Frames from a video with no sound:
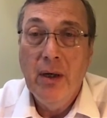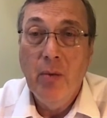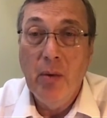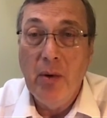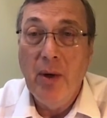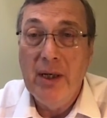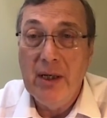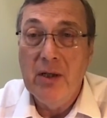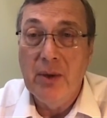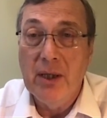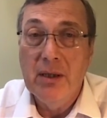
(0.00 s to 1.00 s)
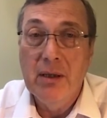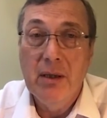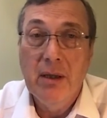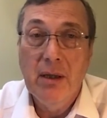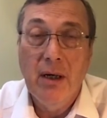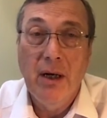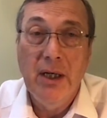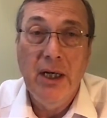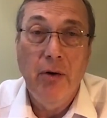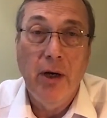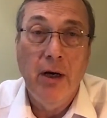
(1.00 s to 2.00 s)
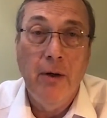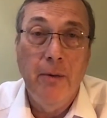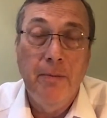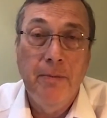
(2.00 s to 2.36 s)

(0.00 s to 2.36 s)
when we went into it a year ago.